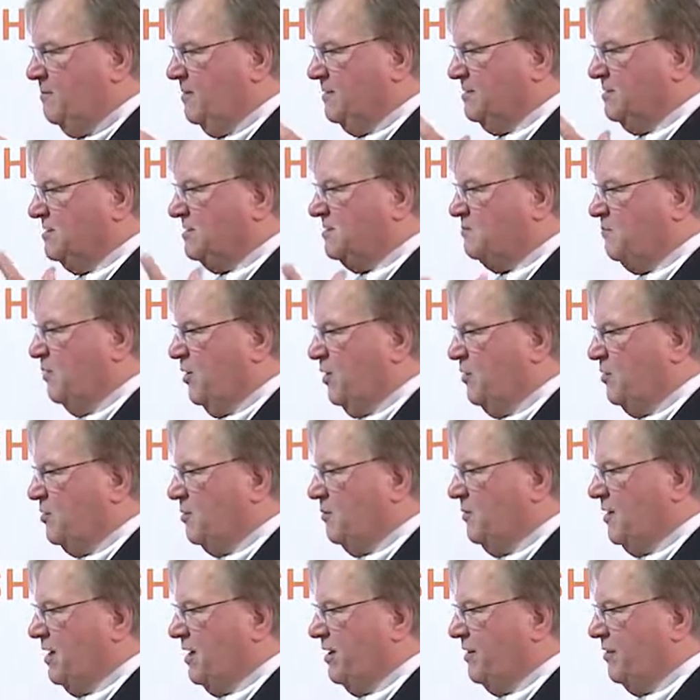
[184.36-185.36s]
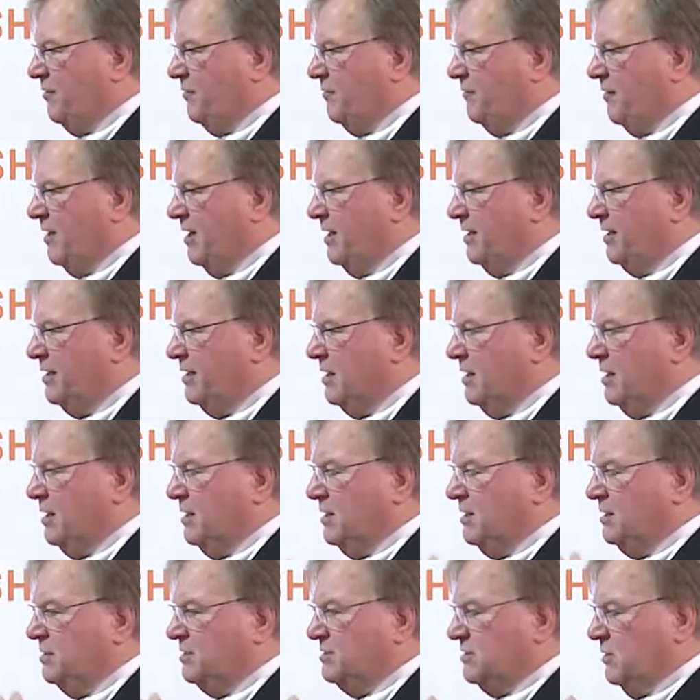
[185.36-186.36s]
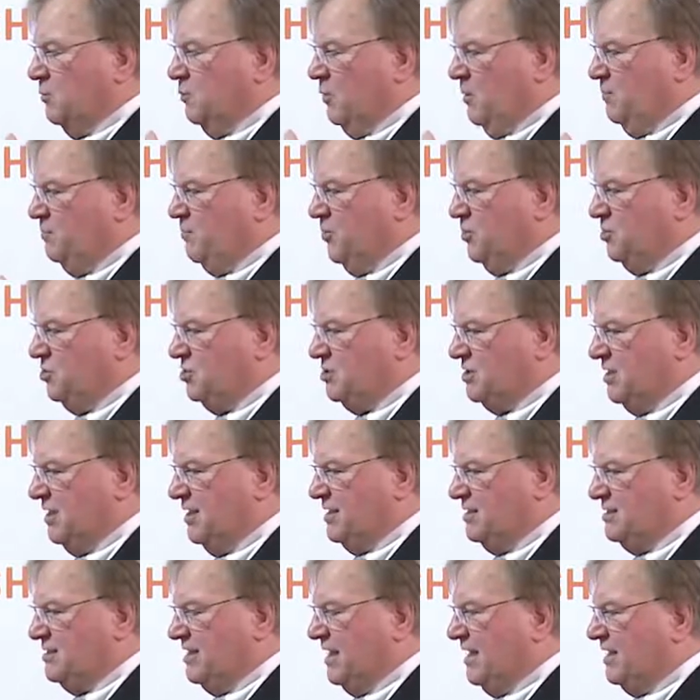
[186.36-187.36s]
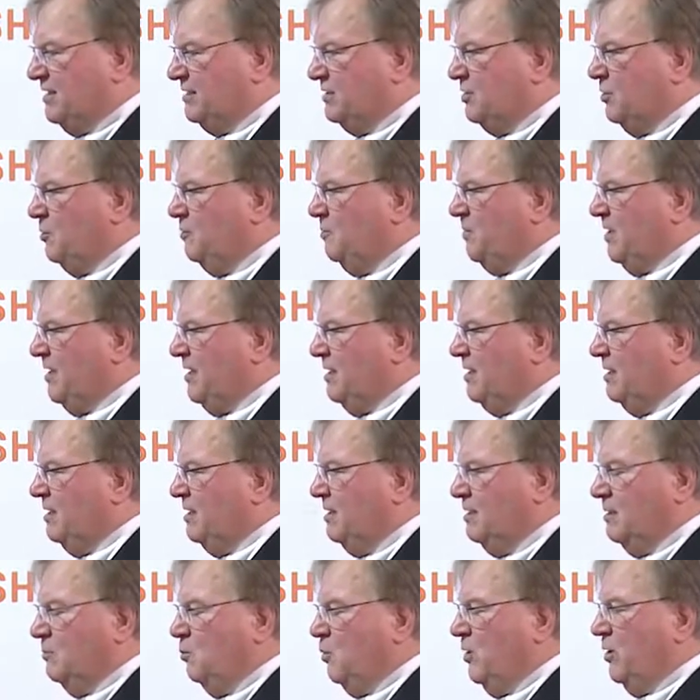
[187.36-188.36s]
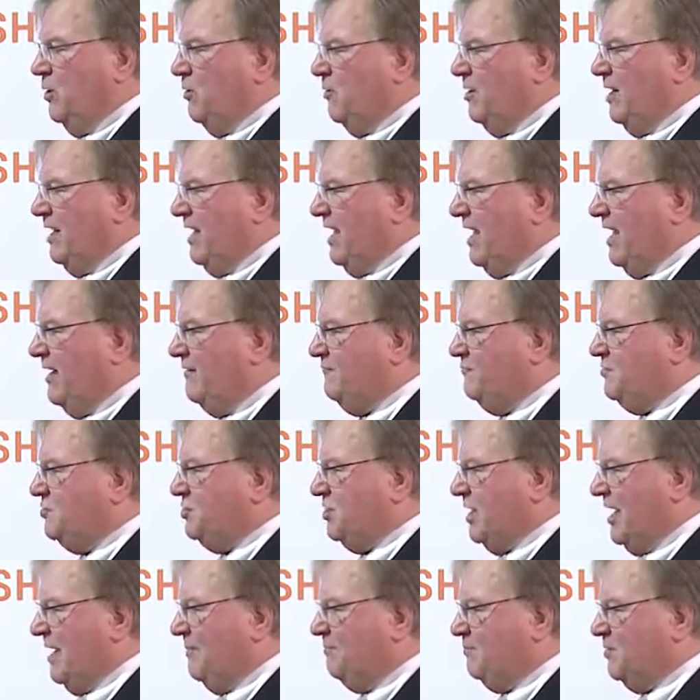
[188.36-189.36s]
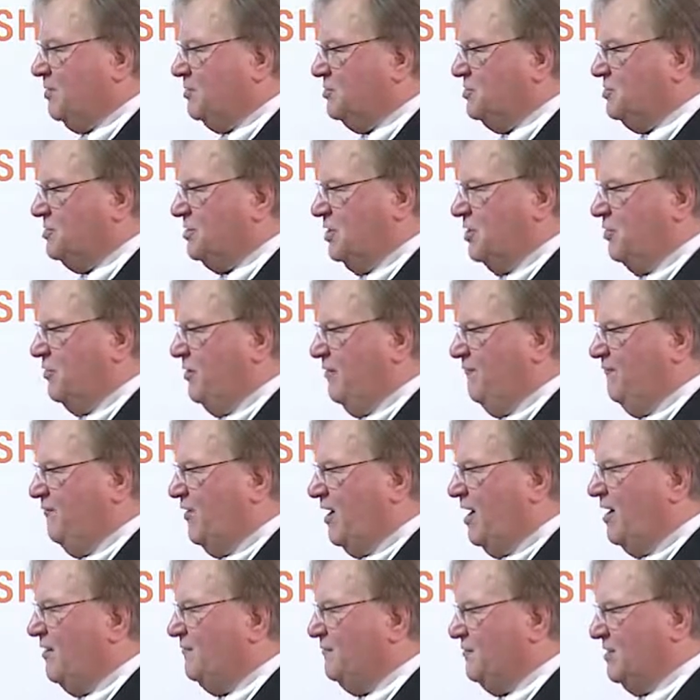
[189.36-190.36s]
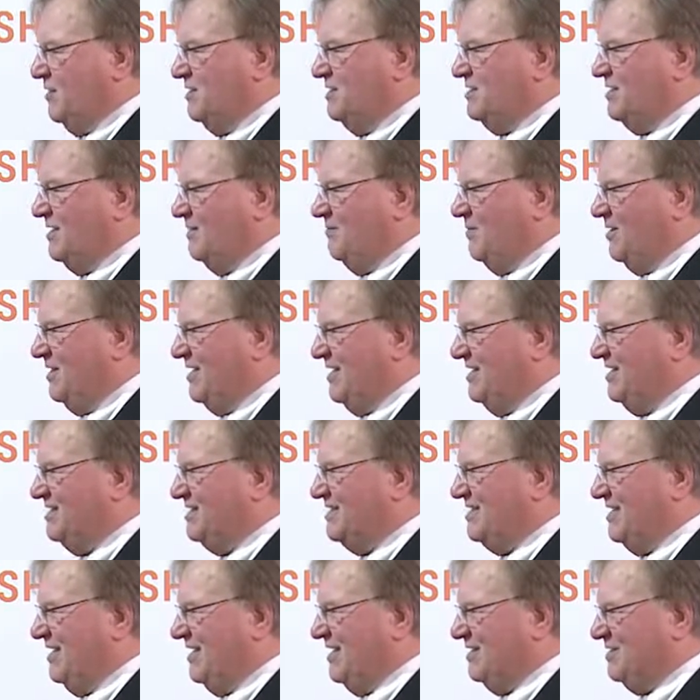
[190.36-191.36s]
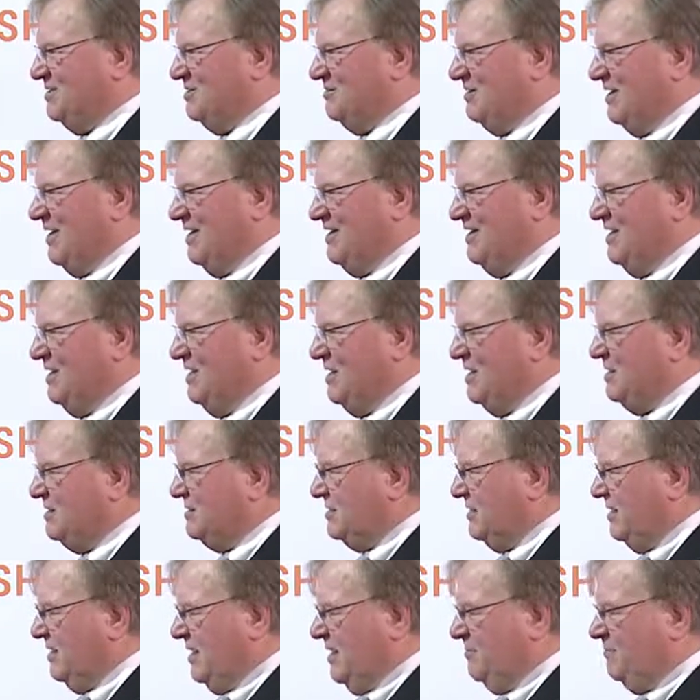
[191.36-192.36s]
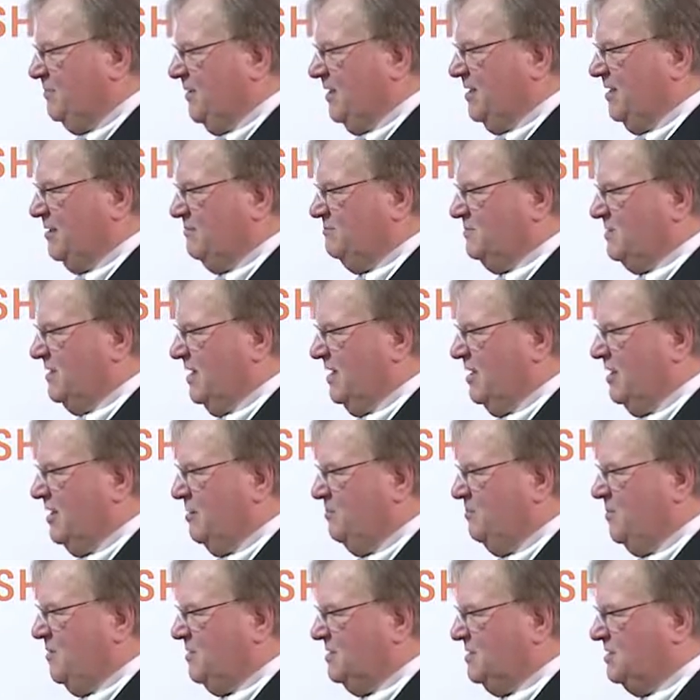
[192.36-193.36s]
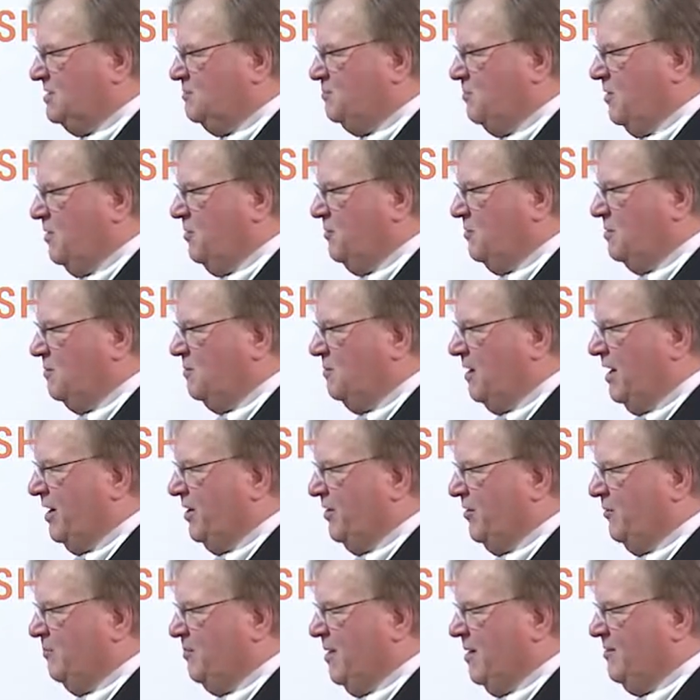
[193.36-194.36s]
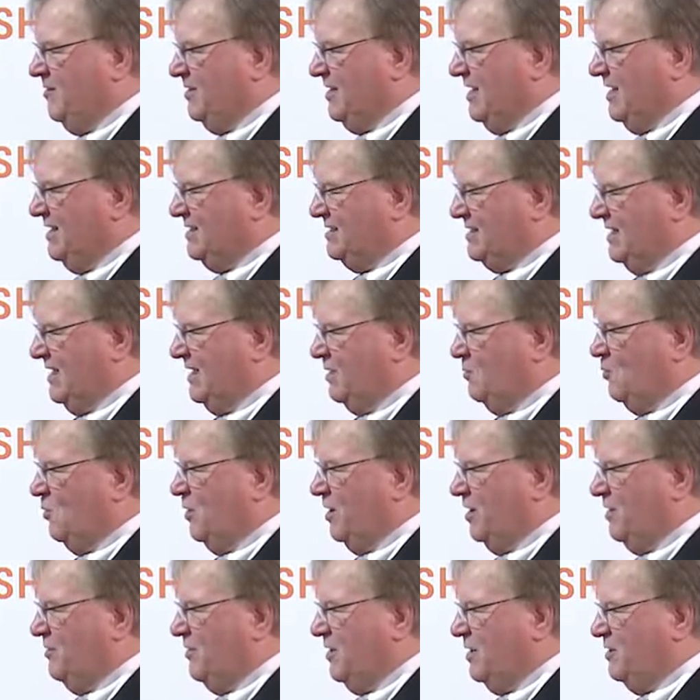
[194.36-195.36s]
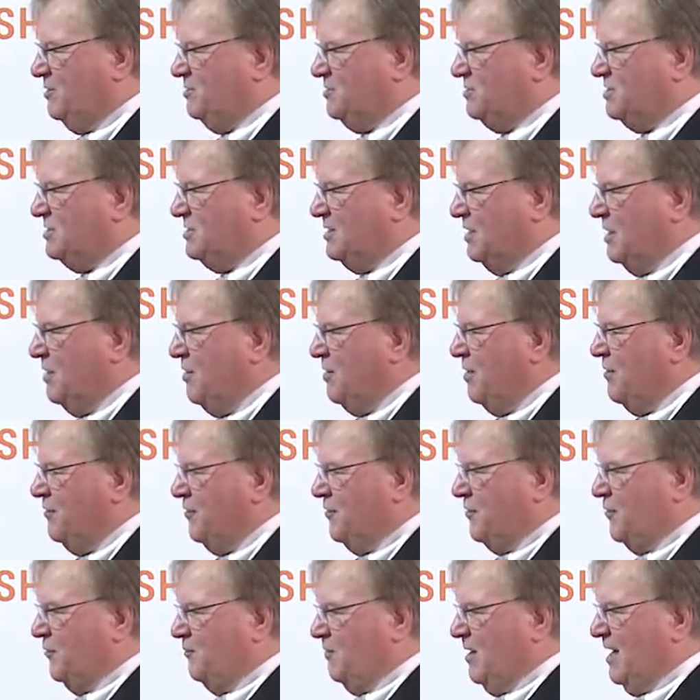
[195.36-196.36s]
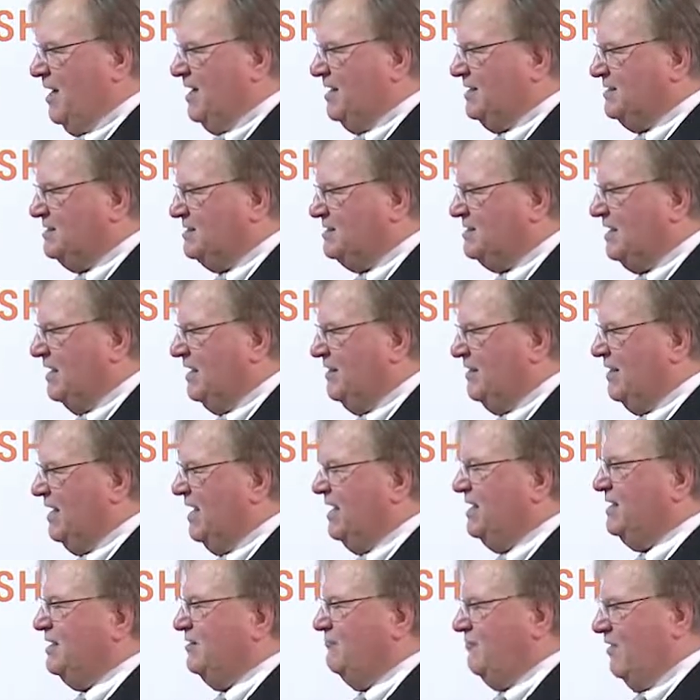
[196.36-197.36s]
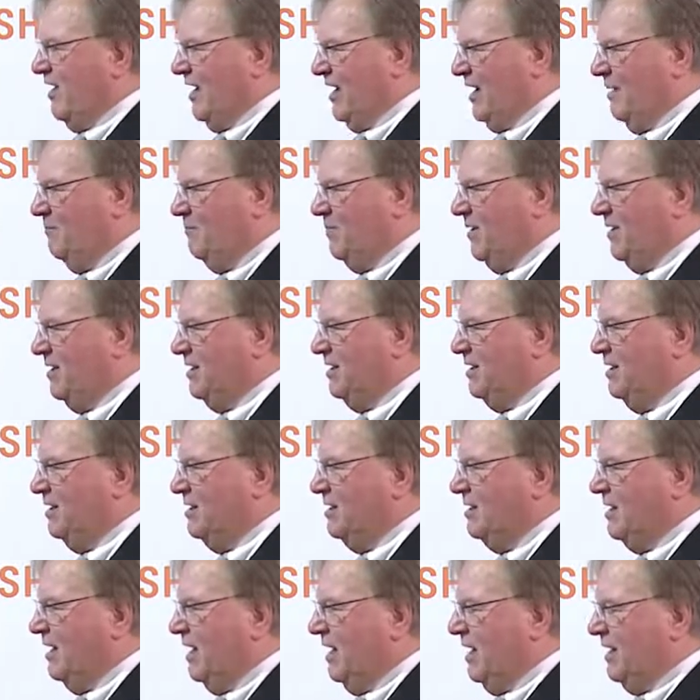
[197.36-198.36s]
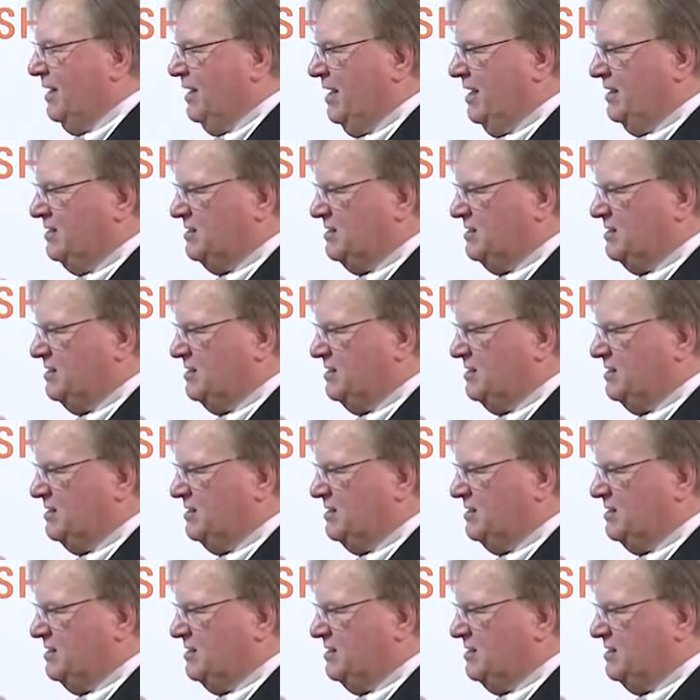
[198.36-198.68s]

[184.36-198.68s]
and spoke model, right? So we things out, we already have chapters that are involved in some of these things, right? So that becomes the hub and spoke model. Maybe they take one of those threads and they develop it and they